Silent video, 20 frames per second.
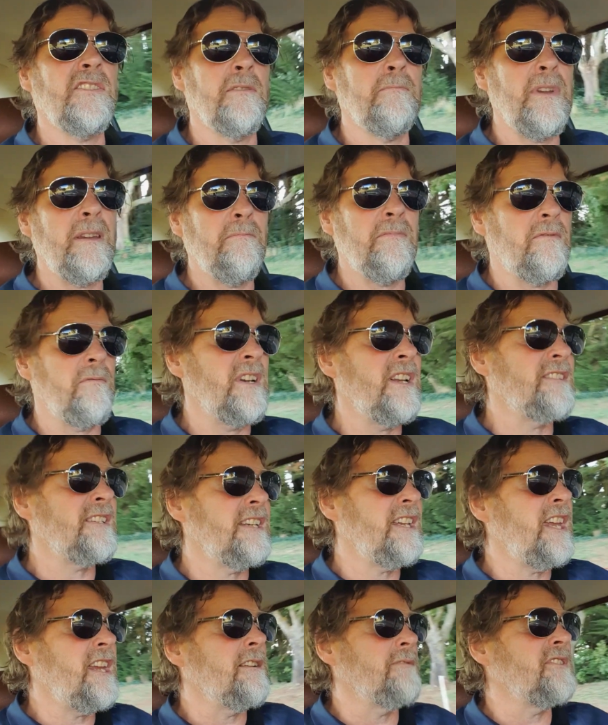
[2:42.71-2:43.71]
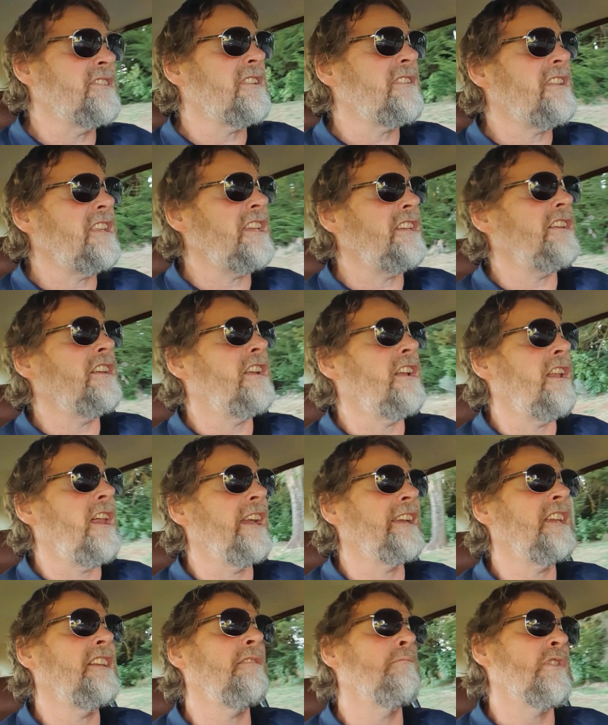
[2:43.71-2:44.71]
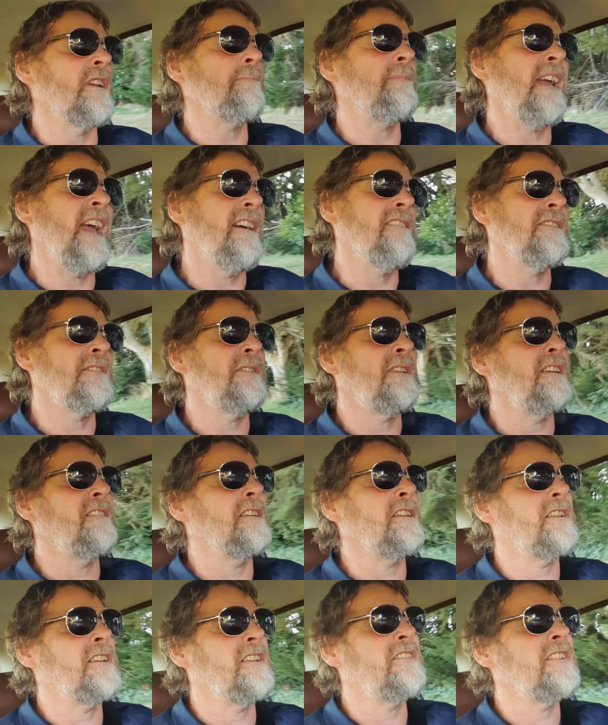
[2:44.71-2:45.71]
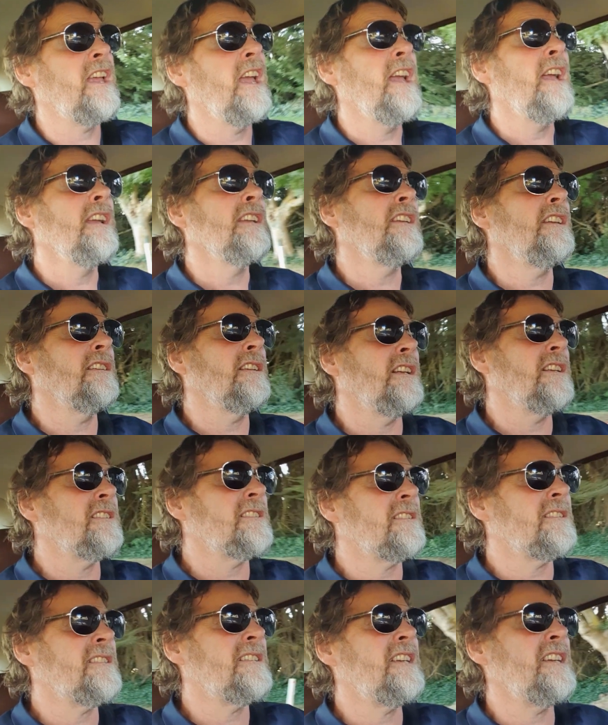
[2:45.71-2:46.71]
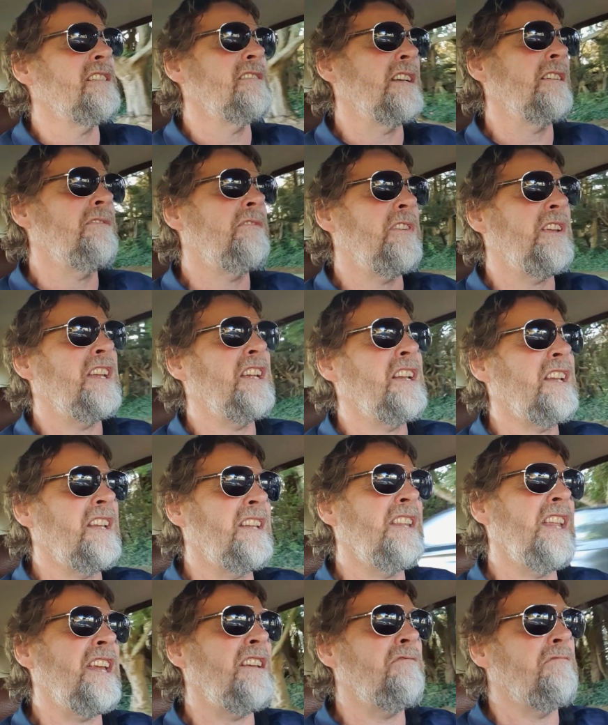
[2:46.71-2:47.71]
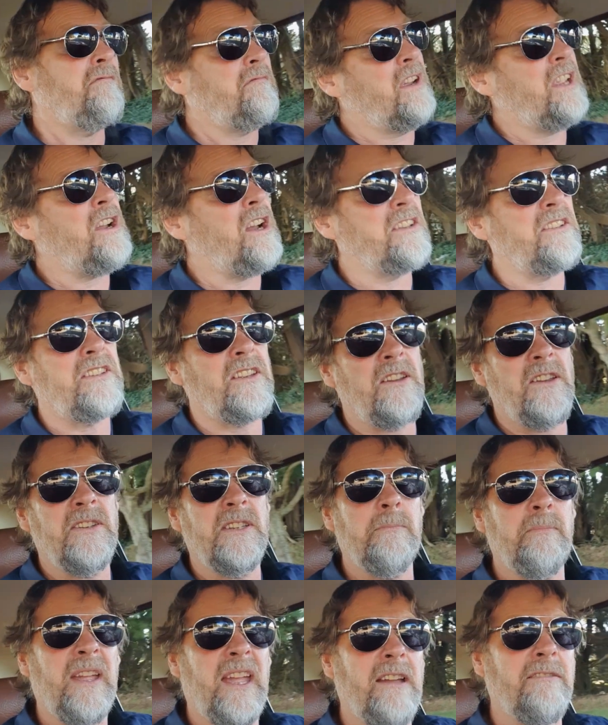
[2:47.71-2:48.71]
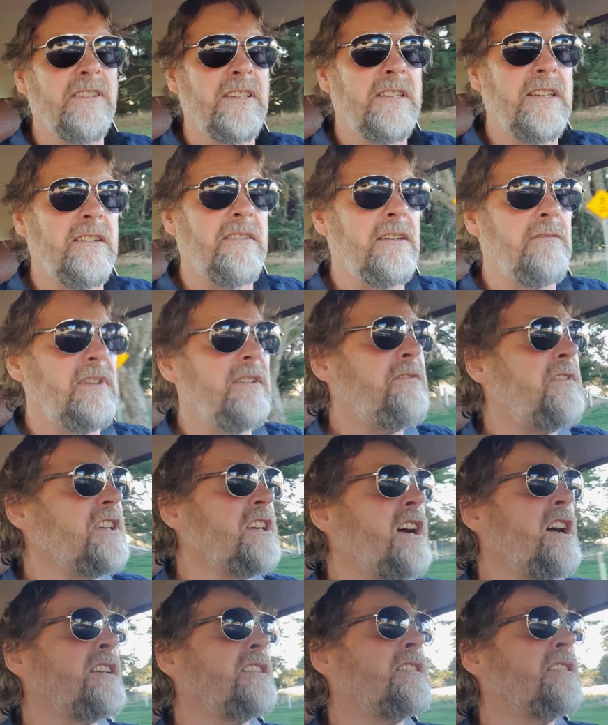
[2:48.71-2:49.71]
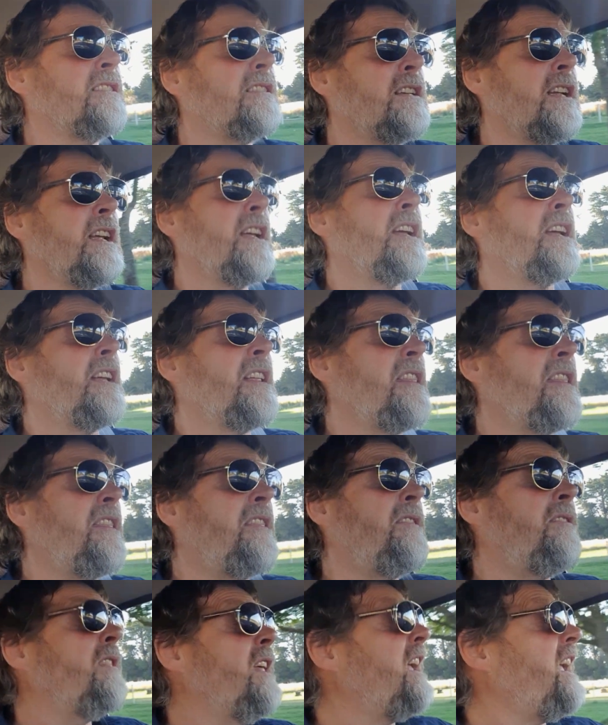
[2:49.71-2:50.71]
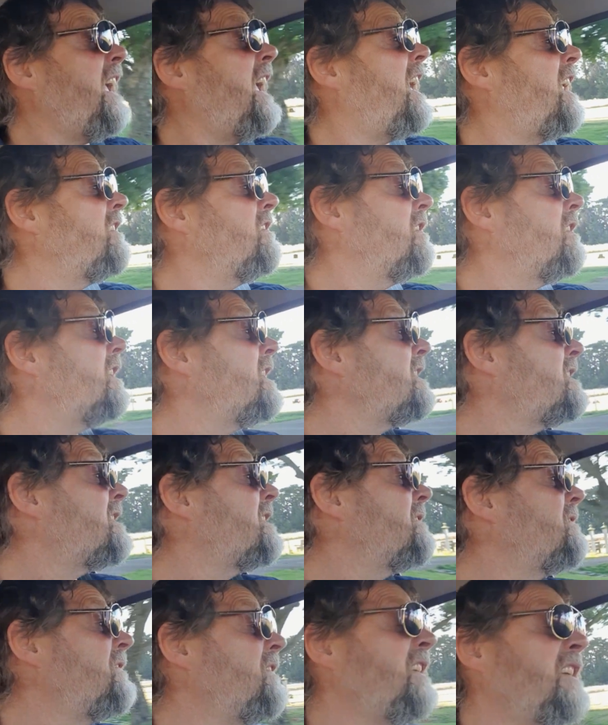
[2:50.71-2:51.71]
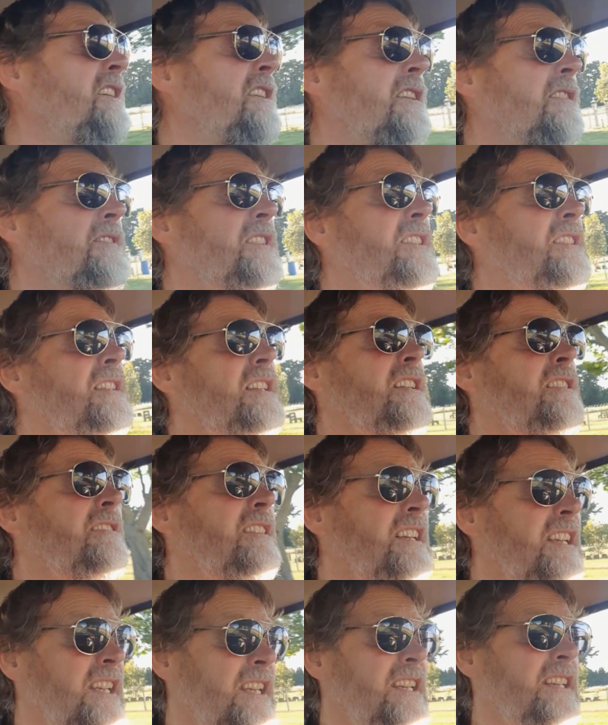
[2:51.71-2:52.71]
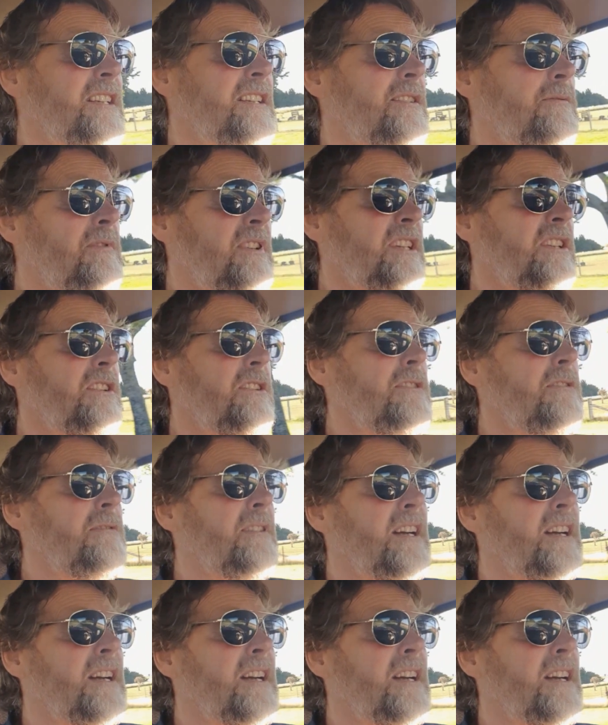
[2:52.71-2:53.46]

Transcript: I remember when I was a kid, it was a thing, you know, like you didn't want power steering because you lost the steering feel, and then we got so used to power steering we'd forgotten how nice the feel of the steering is when you